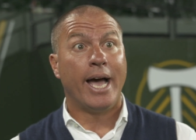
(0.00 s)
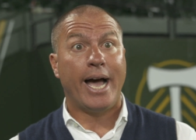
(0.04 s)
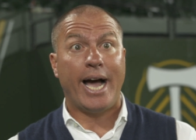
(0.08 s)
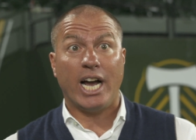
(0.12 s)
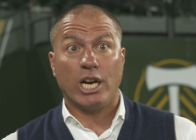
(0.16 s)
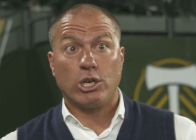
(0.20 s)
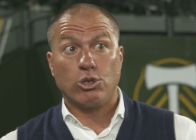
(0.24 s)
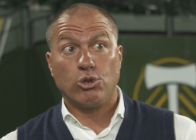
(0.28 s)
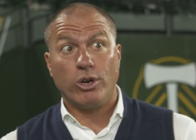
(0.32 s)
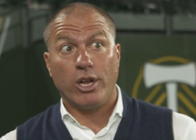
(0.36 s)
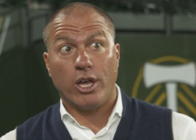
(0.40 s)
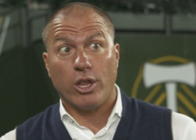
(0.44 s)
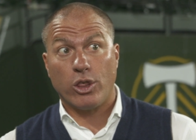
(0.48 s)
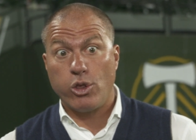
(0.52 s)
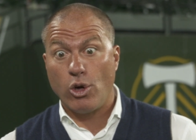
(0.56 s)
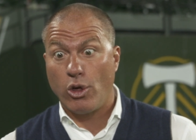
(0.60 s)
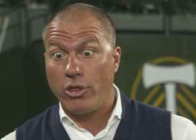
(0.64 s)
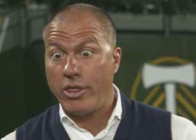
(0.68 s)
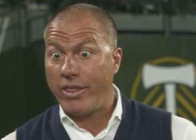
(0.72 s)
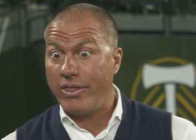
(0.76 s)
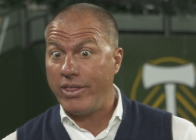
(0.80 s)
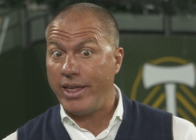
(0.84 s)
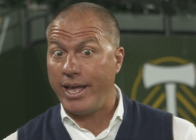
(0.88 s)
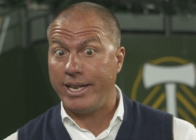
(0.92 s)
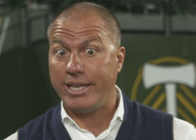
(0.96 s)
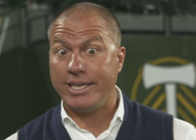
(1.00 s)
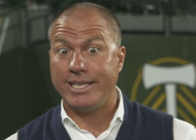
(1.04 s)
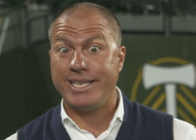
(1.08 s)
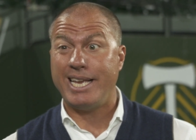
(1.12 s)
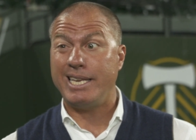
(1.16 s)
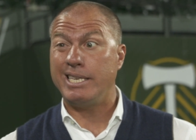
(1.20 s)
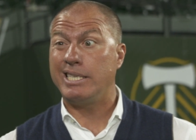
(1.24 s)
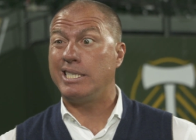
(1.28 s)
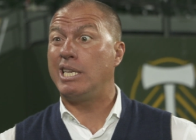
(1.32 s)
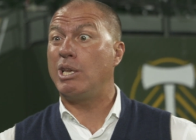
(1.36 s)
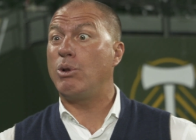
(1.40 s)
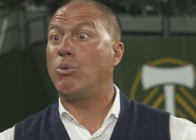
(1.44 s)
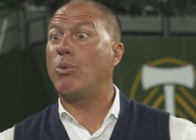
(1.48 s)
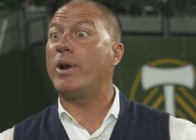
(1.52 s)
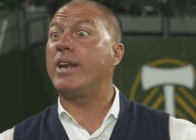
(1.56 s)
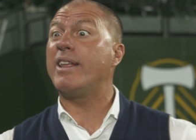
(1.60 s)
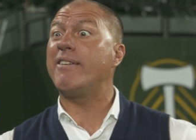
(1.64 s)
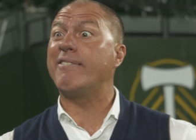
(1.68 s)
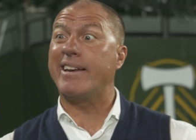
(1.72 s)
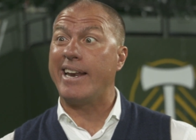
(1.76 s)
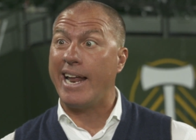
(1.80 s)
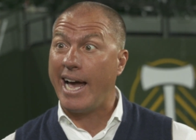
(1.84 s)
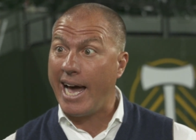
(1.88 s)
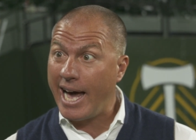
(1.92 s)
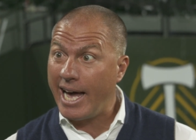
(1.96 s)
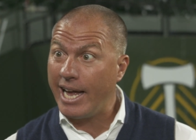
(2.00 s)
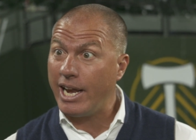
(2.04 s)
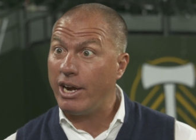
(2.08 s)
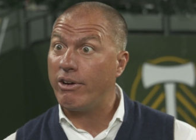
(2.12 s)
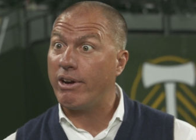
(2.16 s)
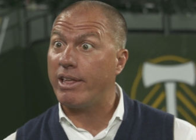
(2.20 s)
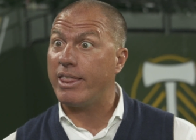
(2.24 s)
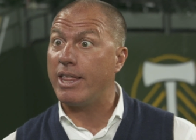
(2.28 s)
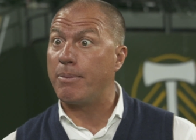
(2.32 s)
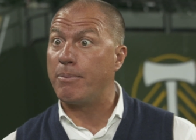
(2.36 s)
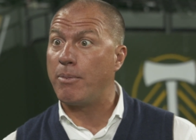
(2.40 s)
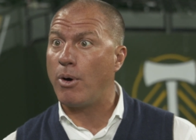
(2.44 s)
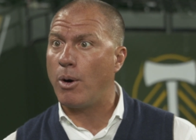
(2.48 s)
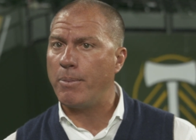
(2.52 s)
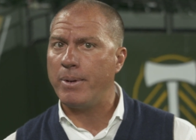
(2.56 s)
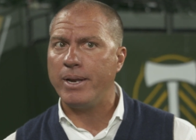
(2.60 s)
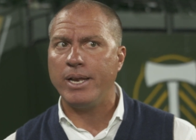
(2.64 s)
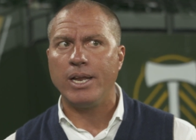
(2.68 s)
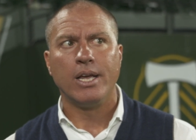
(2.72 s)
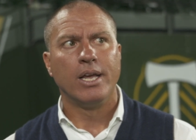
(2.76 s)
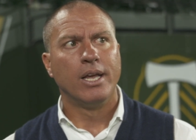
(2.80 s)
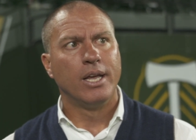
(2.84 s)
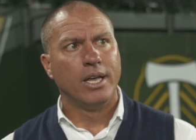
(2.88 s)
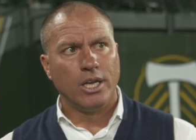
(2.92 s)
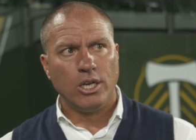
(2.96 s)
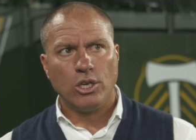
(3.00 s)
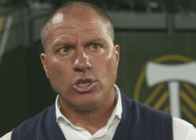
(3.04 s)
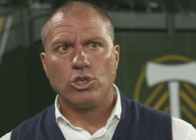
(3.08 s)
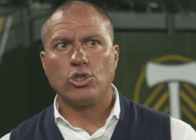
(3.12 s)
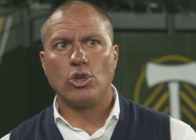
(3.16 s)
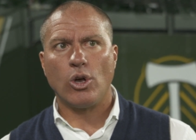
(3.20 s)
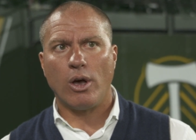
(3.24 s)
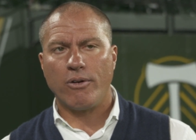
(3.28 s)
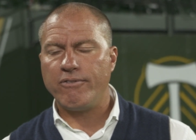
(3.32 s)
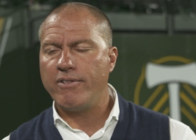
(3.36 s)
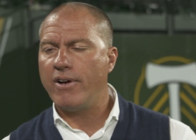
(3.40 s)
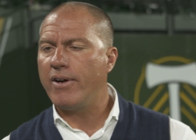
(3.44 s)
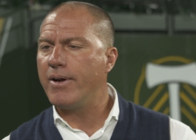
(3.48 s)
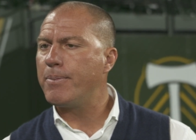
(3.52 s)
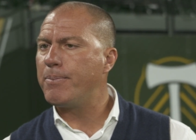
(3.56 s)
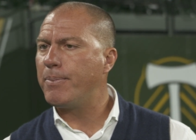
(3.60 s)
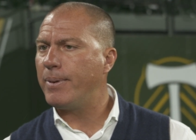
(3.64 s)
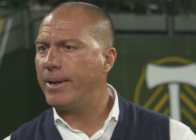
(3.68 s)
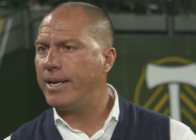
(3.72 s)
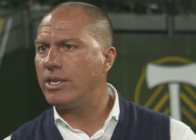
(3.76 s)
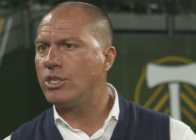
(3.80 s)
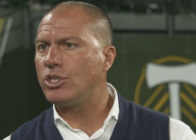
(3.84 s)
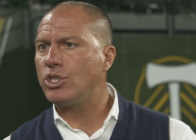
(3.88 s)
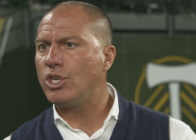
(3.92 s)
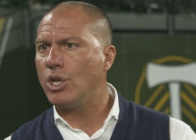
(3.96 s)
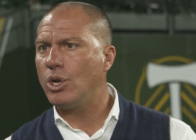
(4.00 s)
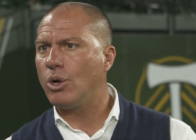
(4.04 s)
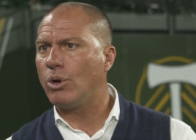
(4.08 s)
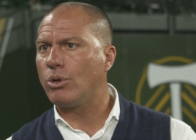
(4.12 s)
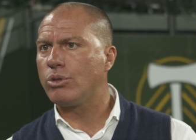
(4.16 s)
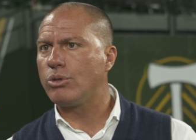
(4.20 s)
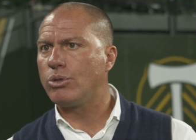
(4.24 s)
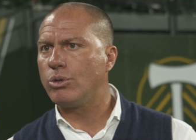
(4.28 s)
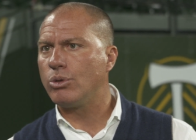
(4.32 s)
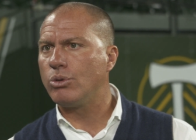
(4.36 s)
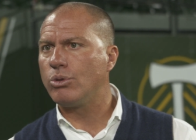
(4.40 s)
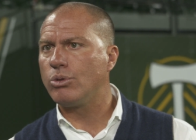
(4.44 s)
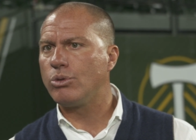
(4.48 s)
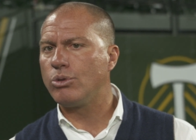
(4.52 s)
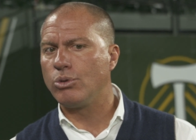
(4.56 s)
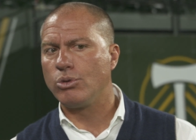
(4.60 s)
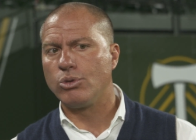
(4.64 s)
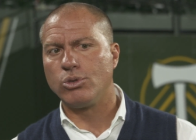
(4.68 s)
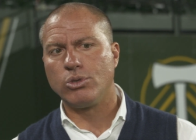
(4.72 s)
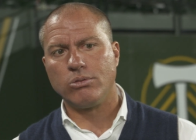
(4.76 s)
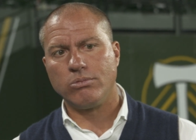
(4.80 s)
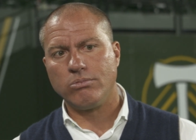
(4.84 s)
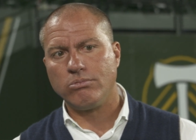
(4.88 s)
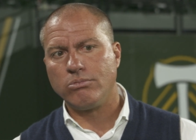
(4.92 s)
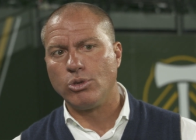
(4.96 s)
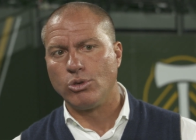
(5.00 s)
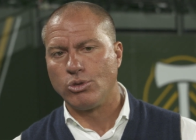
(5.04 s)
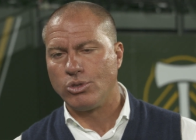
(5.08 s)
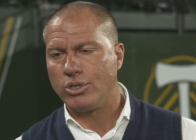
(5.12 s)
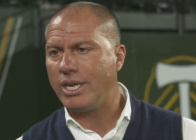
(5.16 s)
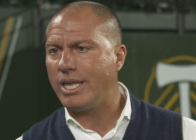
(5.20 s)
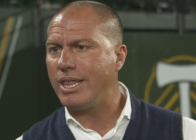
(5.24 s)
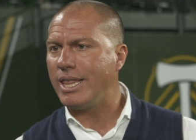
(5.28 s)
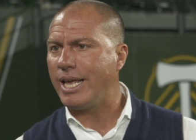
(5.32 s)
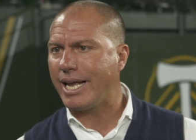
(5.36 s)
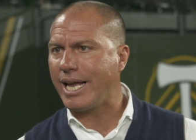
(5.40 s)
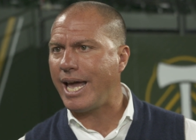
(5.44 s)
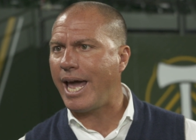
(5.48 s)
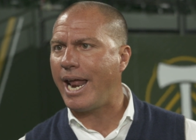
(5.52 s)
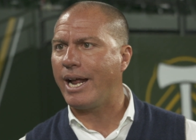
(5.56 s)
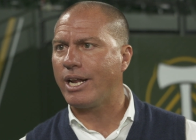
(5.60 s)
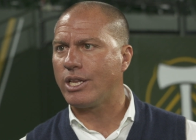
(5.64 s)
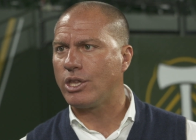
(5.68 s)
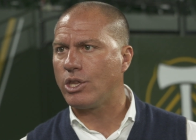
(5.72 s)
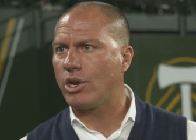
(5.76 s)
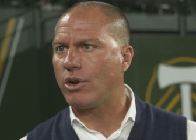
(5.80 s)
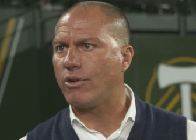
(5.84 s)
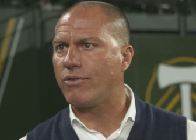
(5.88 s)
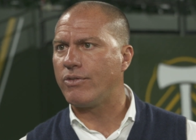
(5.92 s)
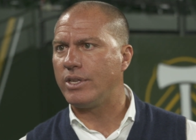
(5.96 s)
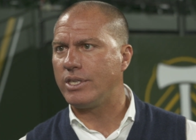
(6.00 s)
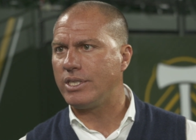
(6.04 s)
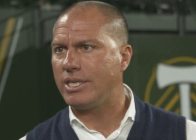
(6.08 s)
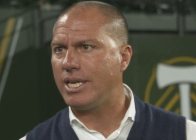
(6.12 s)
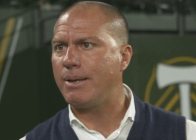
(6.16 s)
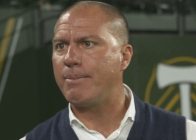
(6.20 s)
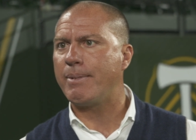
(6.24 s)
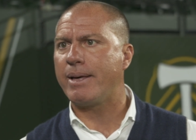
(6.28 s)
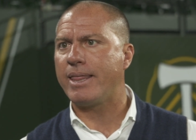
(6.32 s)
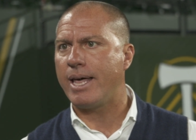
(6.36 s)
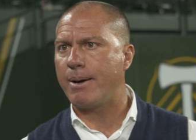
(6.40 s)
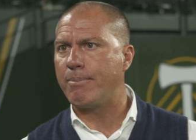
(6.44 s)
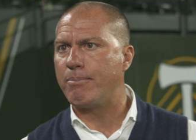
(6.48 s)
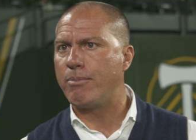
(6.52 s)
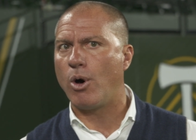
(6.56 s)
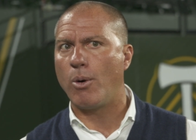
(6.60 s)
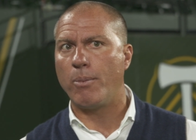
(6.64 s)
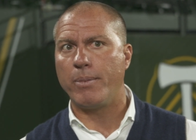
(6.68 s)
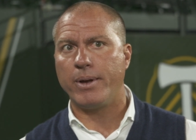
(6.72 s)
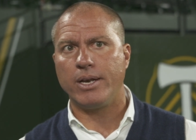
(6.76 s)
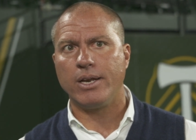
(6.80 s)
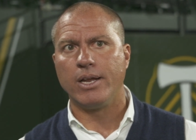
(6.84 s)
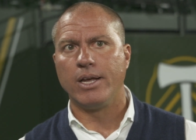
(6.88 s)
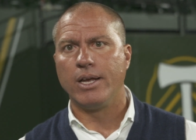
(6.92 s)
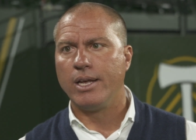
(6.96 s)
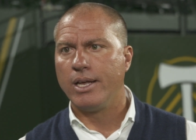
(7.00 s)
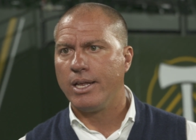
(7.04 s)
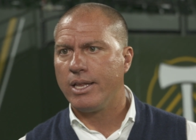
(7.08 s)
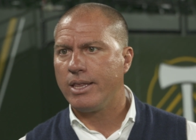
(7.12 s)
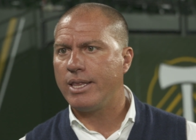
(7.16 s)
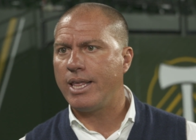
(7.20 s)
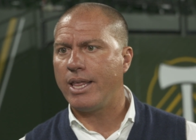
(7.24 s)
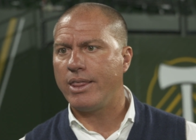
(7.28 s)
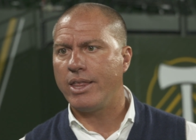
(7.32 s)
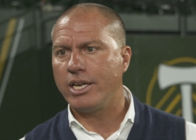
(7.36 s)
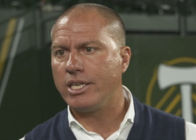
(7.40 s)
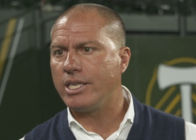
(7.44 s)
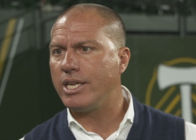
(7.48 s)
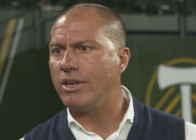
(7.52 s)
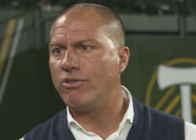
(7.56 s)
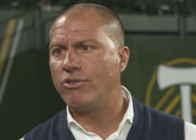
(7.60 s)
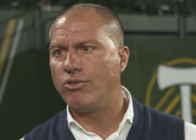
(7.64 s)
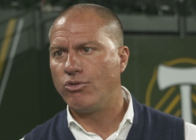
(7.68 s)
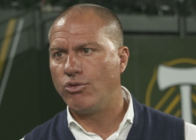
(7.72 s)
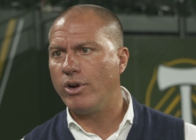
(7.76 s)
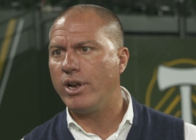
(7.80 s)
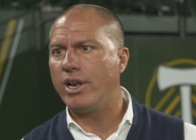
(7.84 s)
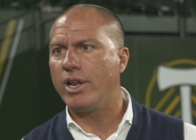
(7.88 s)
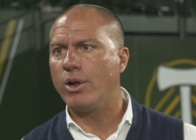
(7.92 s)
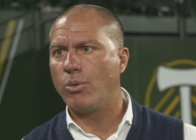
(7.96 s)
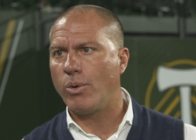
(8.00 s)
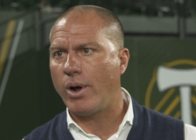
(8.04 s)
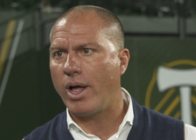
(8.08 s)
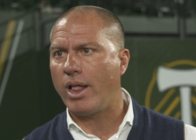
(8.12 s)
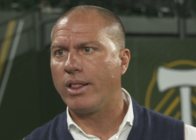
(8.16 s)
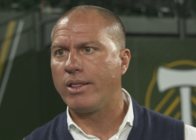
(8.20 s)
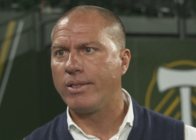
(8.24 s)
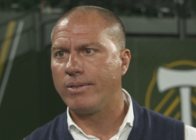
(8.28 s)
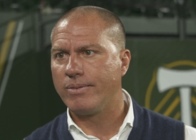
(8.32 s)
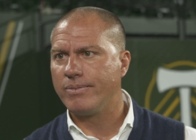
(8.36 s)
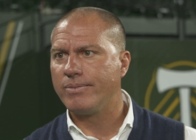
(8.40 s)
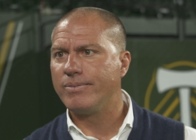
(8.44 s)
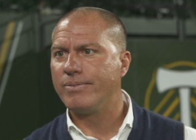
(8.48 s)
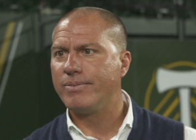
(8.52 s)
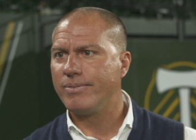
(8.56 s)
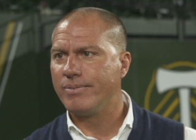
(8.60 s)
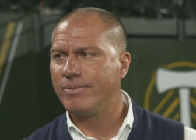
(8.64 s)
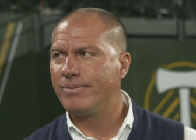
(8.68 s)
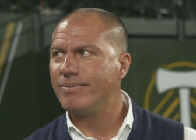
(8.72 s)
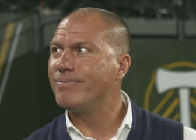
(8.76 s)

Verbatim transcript: Actually, I thought that the intensity went even higher at that moment. So I'm very pleased, you know, to, to, to see the character of the team at that moment that they did really well. Mm-hmm.